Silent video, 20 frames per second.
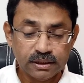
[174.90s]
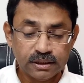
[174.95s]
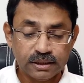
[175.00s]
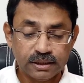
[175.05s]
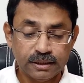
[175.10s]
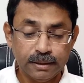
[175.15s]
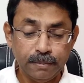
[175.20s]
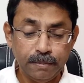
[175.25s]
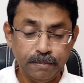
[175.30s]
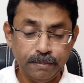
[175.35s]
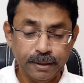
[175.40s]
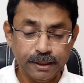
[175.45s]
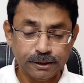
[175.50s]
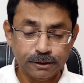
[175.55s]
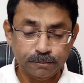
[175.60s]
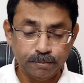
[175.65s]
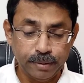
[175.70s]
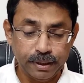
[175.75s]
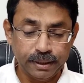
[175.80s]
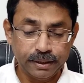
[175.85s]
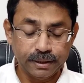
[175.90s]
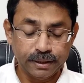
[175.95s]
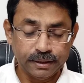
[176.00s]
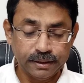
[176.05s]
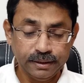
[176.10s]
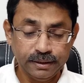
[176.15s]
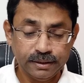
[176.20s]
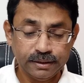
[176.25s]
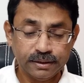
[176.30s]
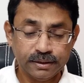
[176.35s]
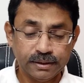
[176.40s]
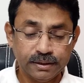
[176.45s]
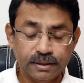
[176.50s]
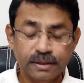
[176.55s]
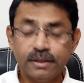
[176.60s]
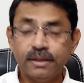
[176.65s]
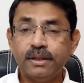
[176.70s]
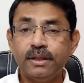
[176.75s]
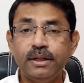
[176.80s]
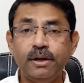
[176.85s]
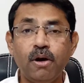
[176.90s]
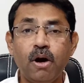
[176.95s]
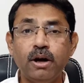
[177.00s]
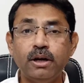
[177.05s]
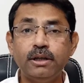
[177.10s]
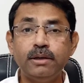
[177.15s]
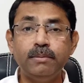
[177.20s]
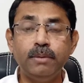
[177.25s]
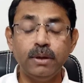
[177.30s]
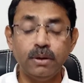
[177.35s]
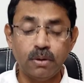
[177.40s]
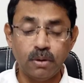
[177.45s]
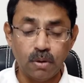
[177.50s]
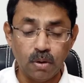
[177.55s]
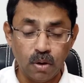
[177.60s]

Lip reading: simply speaking, the Honorable